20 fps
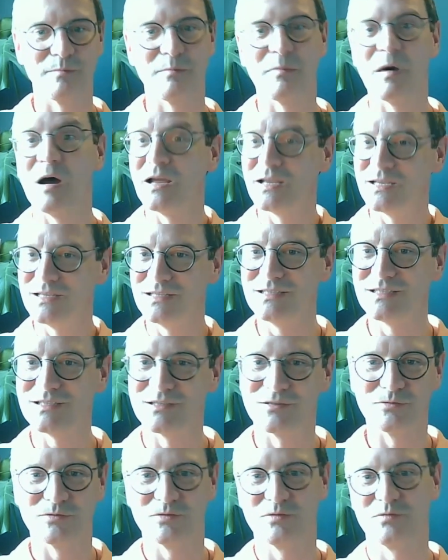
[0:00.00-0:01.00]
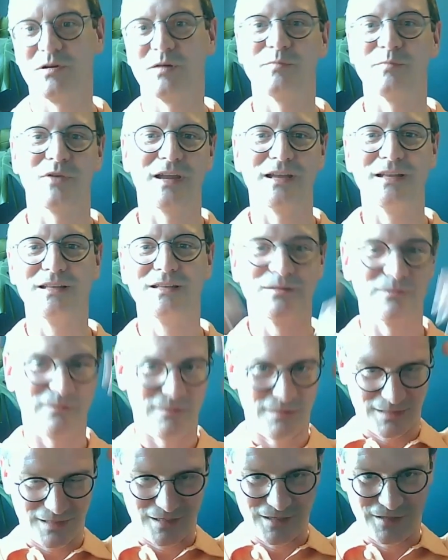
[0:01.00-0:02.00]
minds or to our brains or
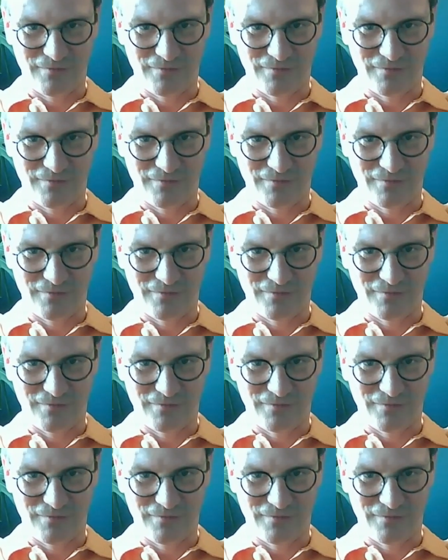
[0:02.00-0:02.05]
the kind